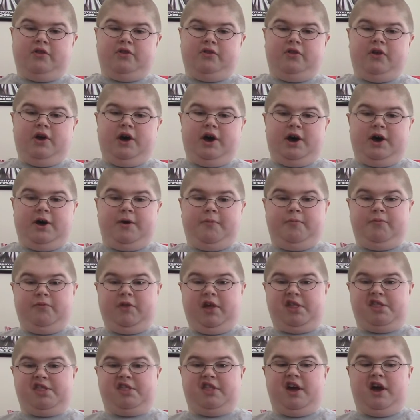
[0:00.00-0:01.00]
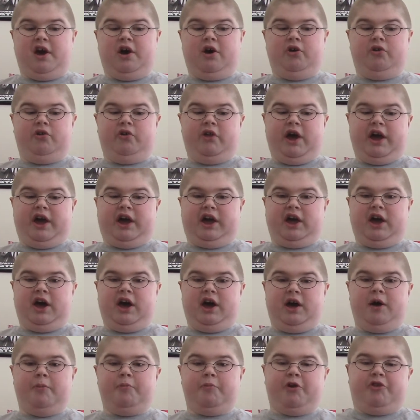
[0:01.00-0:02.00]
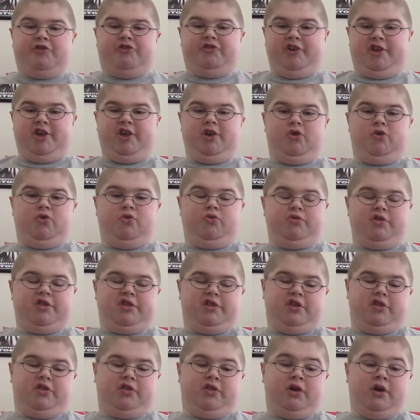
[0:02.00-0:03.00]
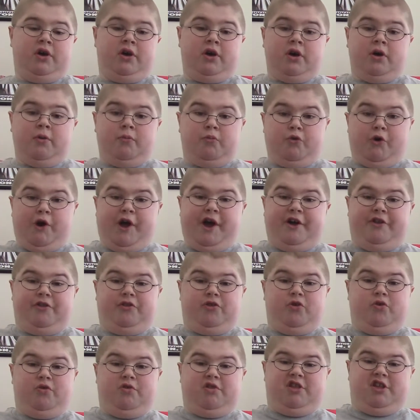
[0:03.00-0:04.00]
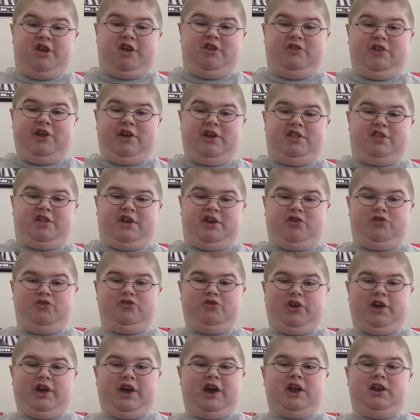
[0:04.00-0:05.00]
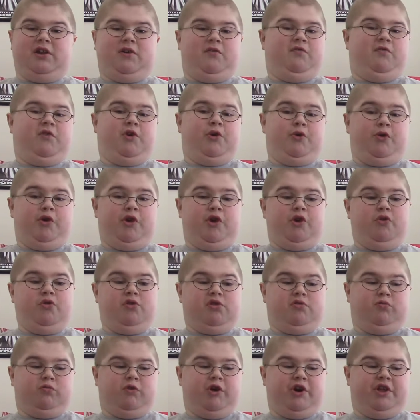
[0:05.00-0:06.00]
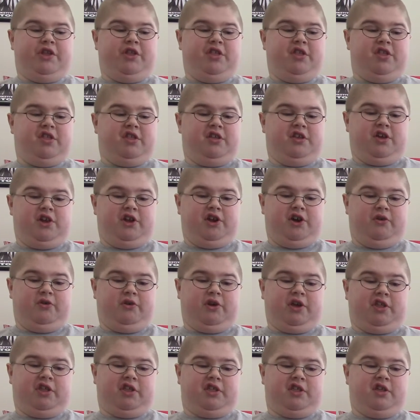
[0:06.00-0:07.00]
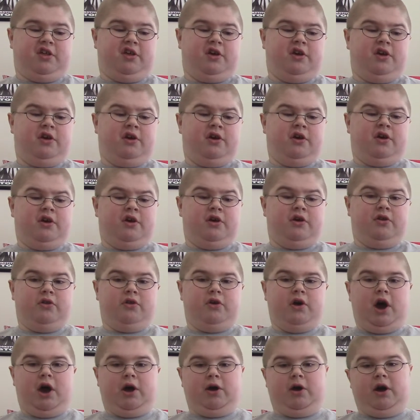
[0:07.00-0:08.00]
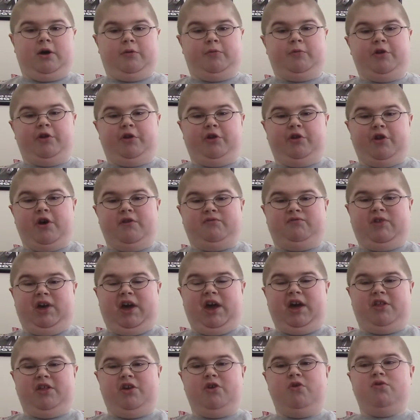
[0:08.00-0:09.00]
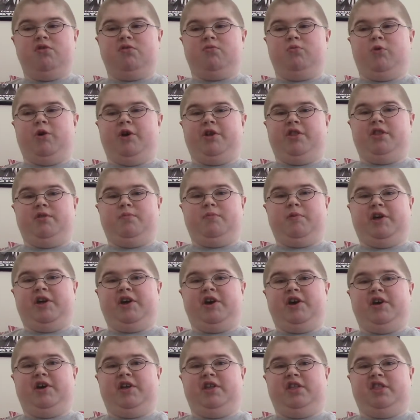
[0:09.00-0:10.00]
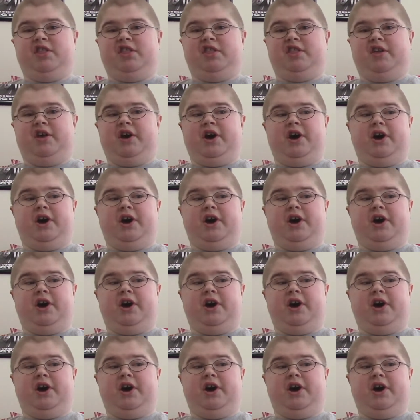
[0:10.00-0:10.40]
They sell like a bunch of used and brand new CDs. I usually get a few used ones, because I really love to get used ones because